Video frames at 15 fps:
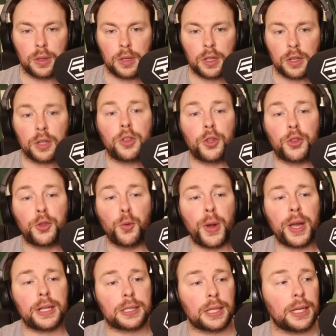The
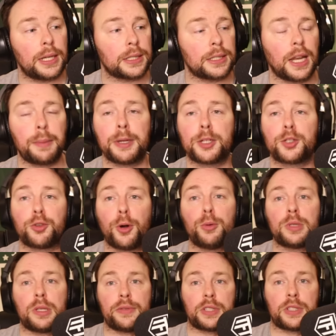weirdest thing is, none of my
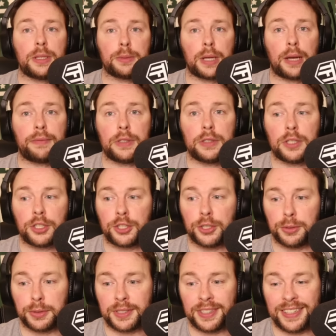trolls ever seem to have these
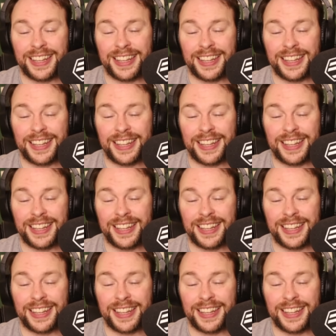issues,